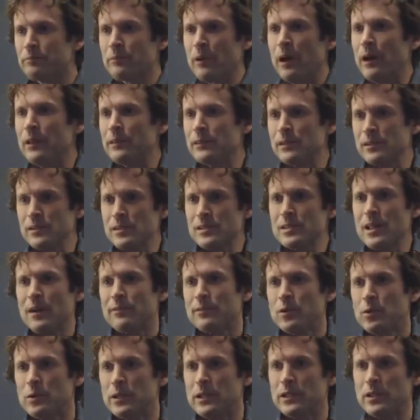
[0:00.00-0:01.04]
Right? There's stuff
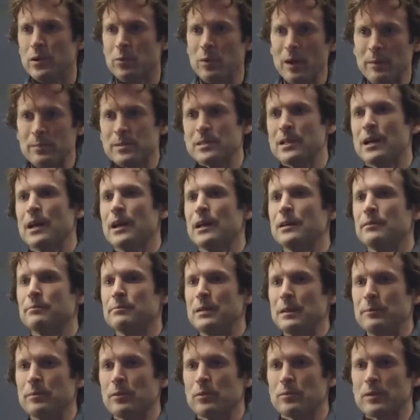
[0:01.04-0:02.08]
going in your website,
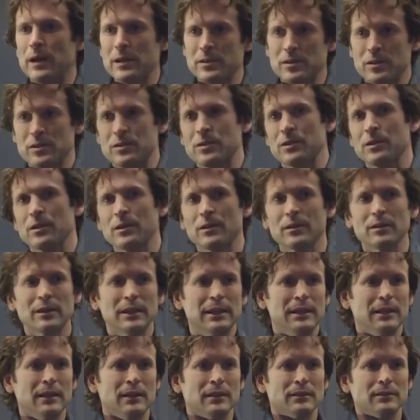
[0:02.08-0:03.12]
people register,
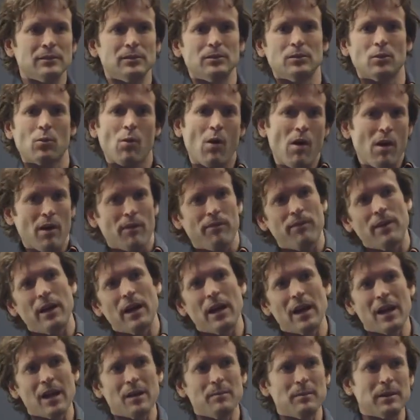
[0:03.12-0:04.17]
you
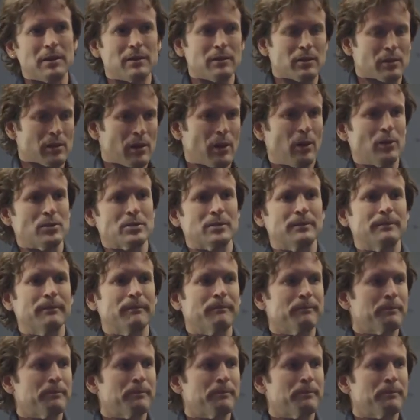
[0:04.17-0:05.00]
qualify them, and you close them.